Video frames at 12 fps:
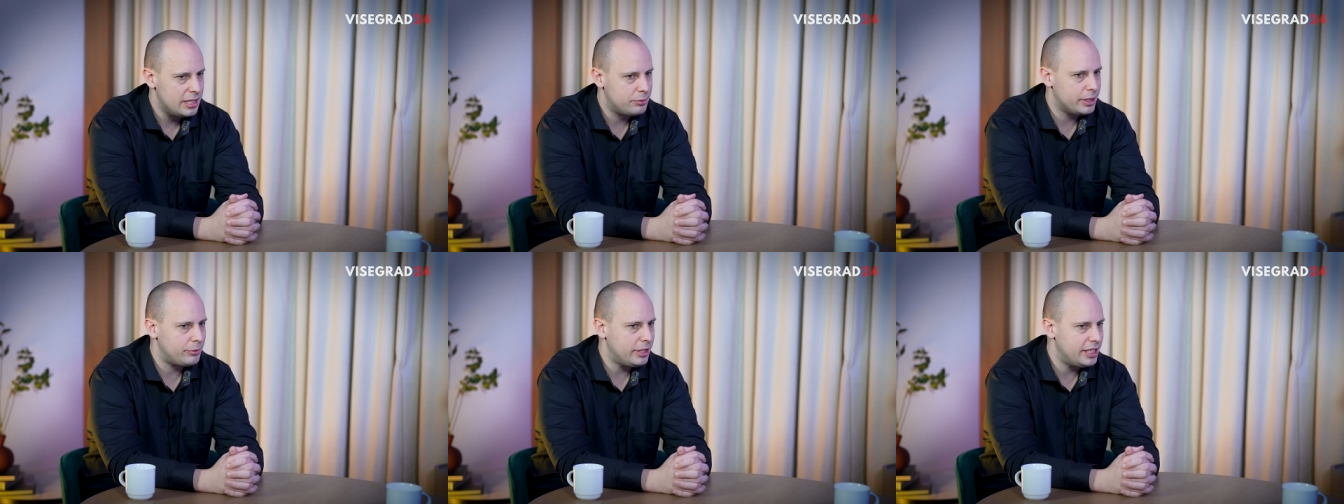it
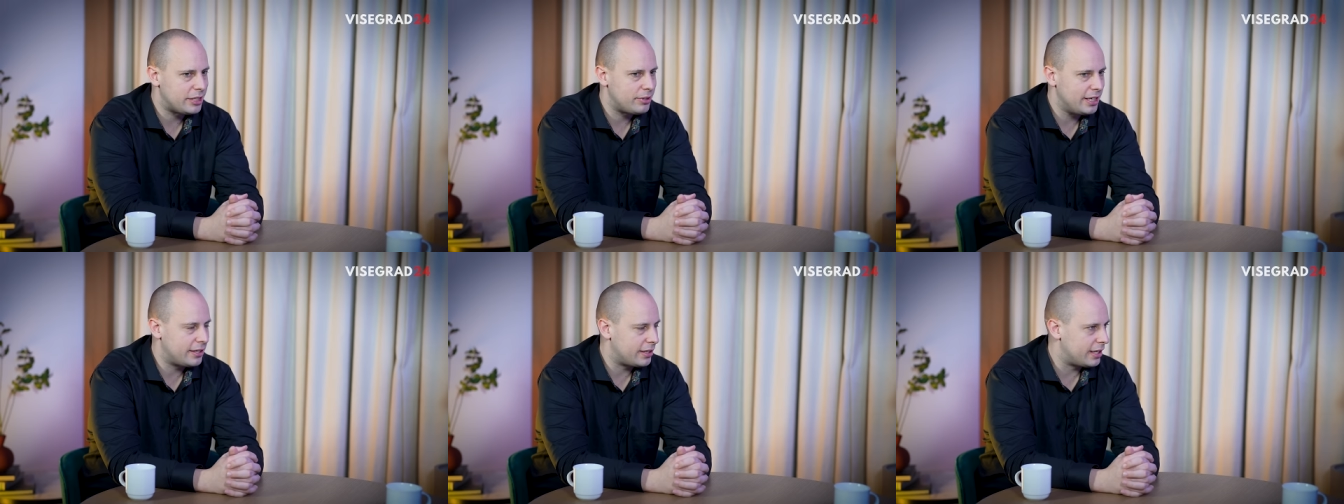was really
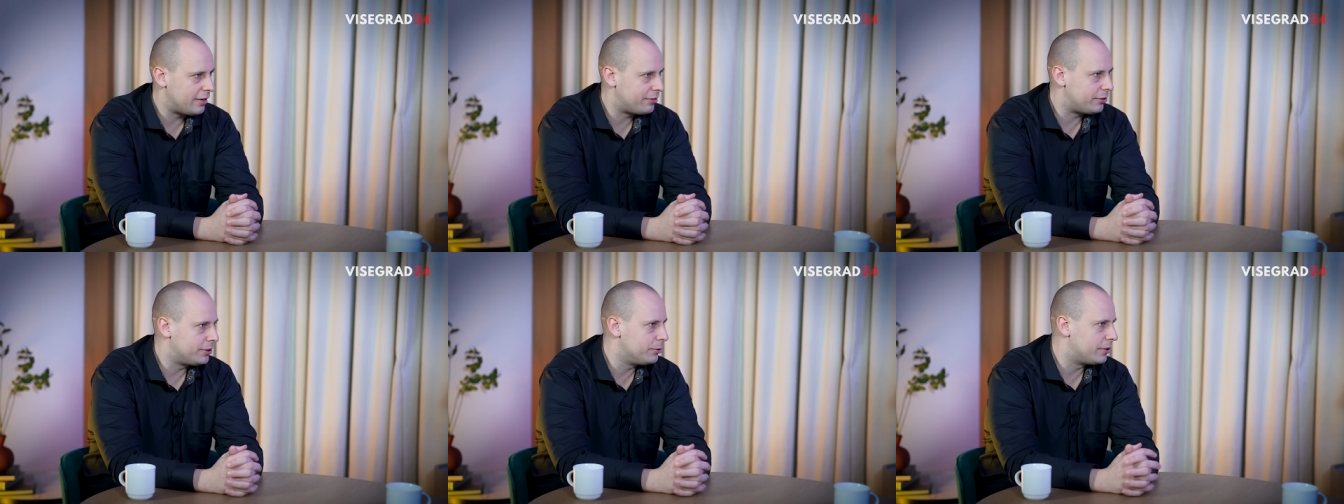strengthened
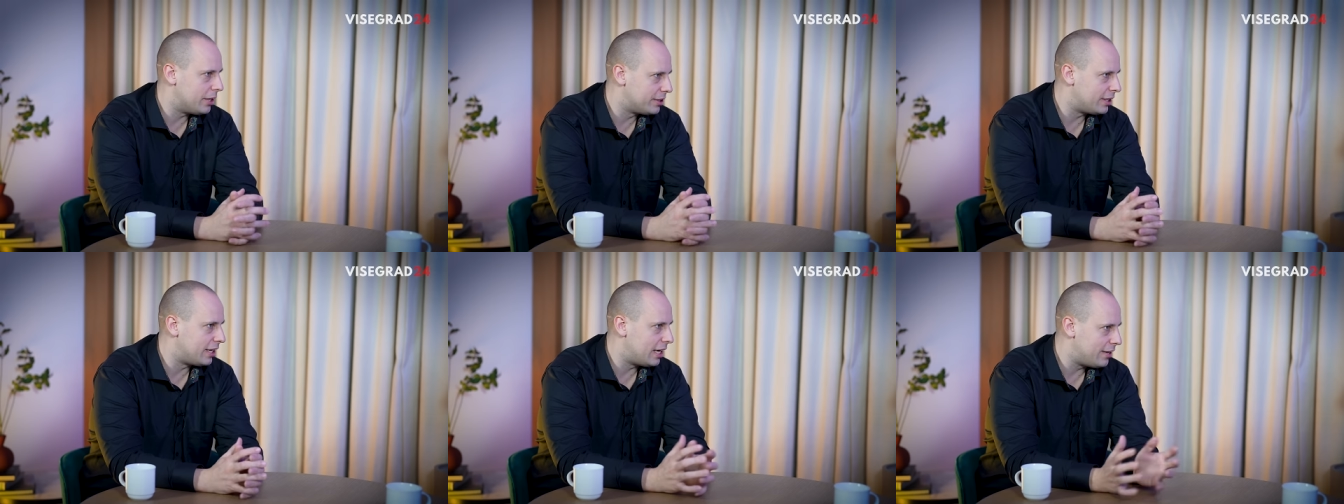after
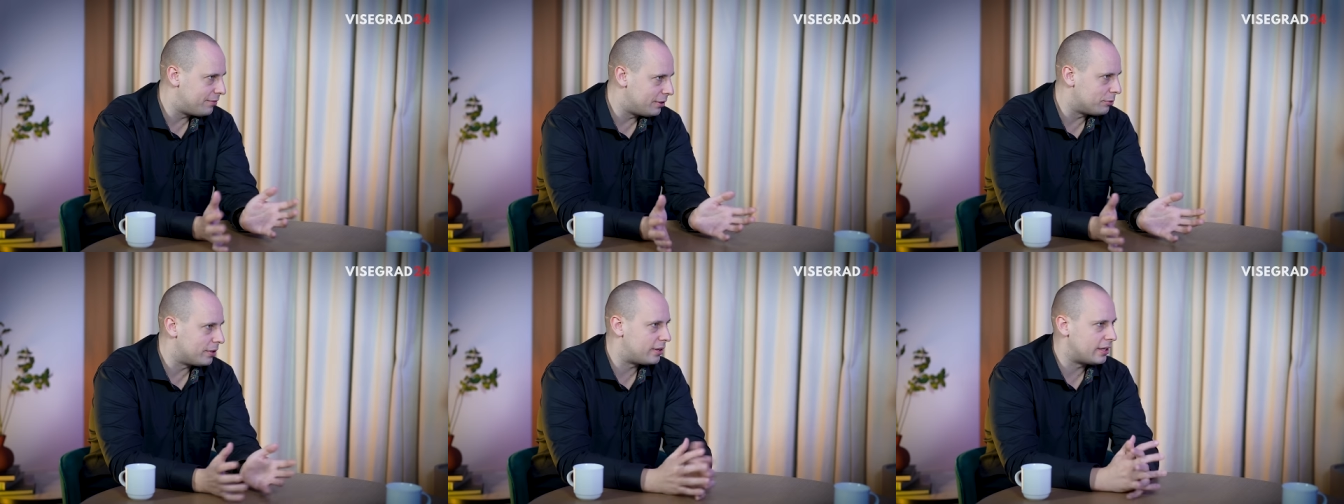
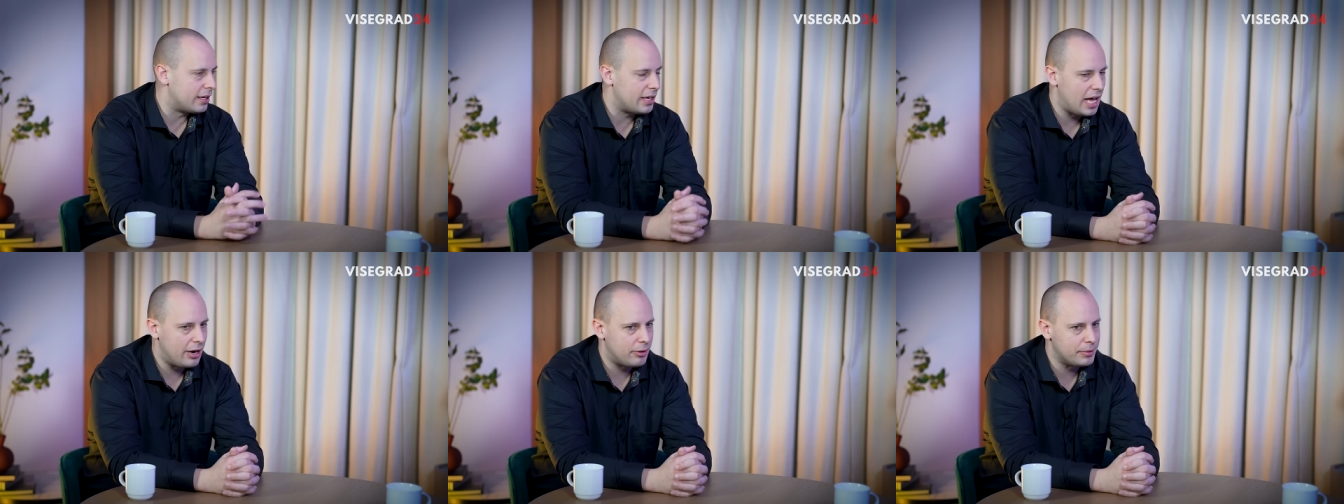2011 with
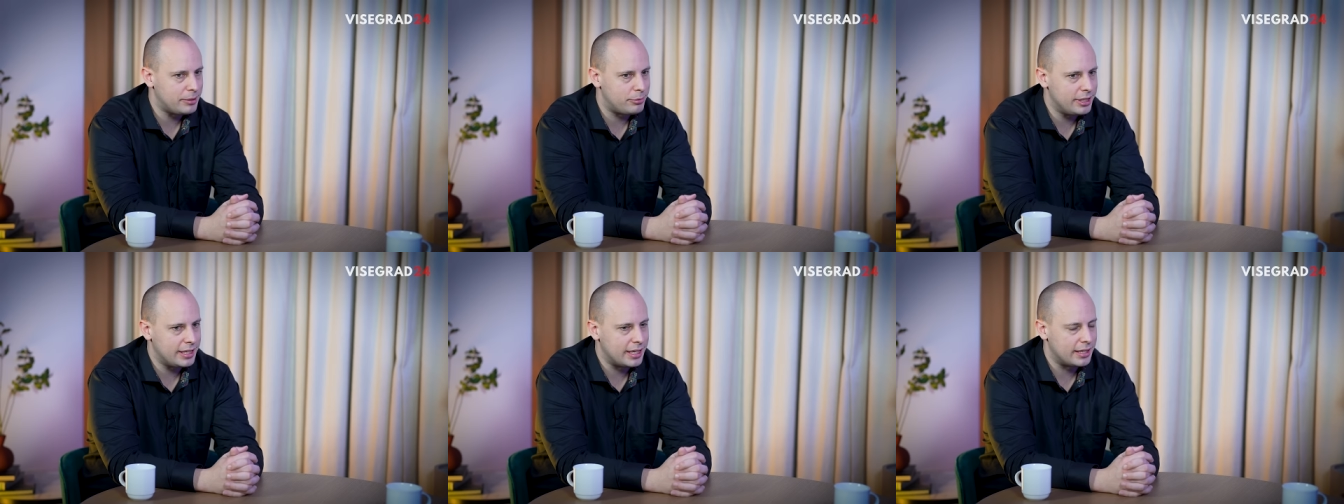the Arab
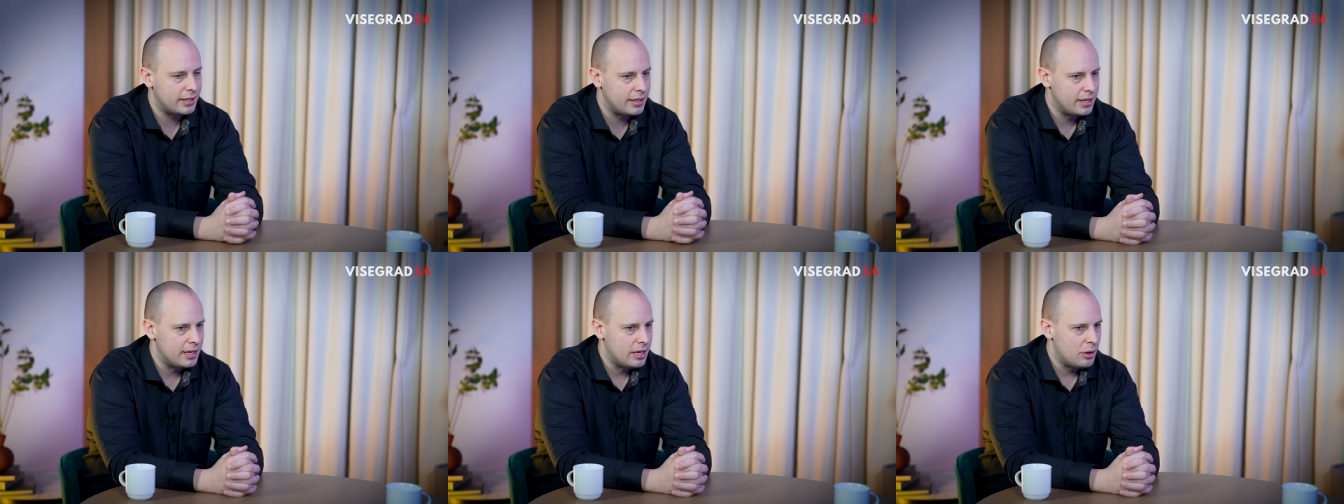Spring and
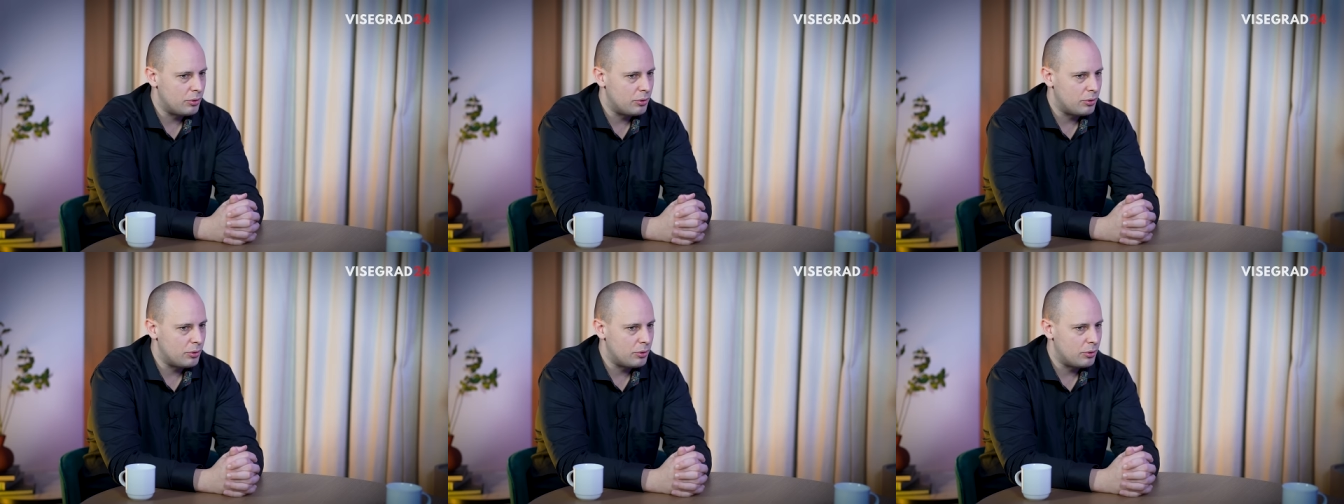mm.